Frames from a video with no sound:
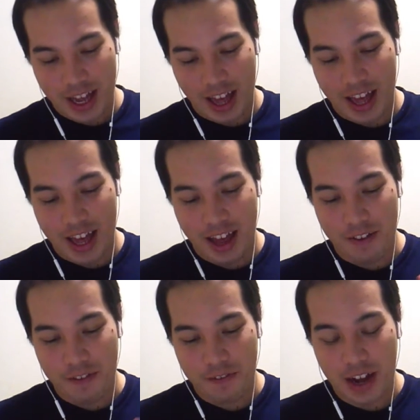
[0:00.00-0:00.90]

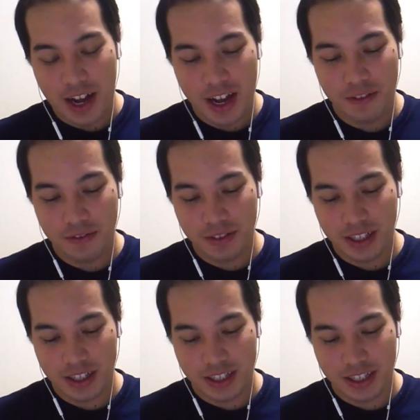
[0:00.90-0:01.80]
5
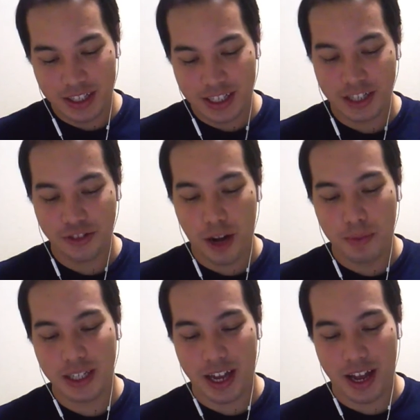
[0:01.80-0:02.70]
6
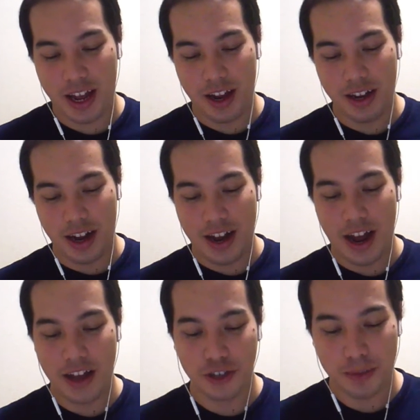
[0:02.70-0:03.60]
drops, and a
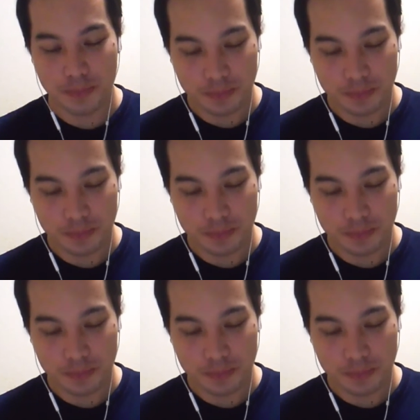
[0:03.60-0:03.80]
9 drop.